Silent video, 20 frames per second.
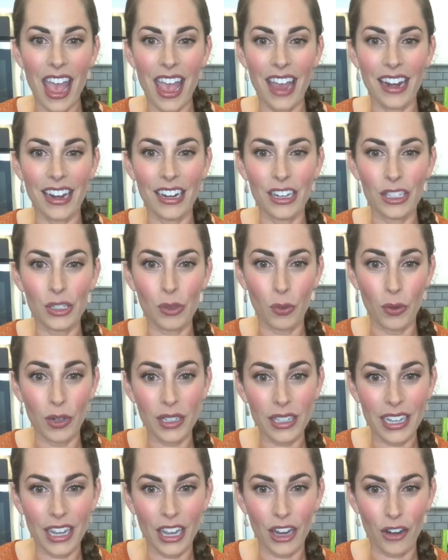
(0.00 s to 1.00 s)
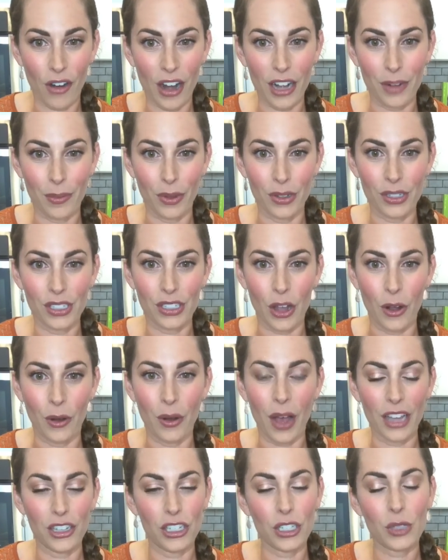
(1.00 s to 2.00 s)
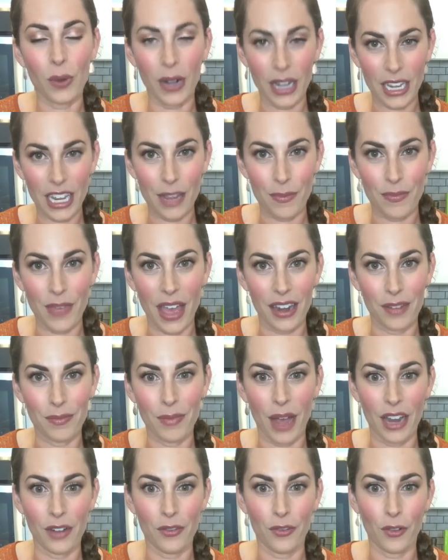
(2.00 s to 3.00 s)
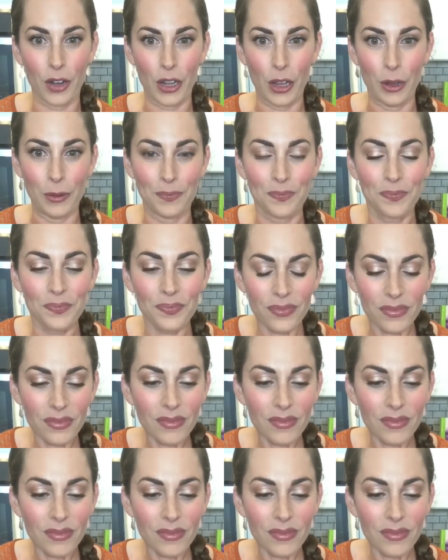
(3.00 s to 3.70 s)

And it is really incredible. So I just want to keep that in mind for you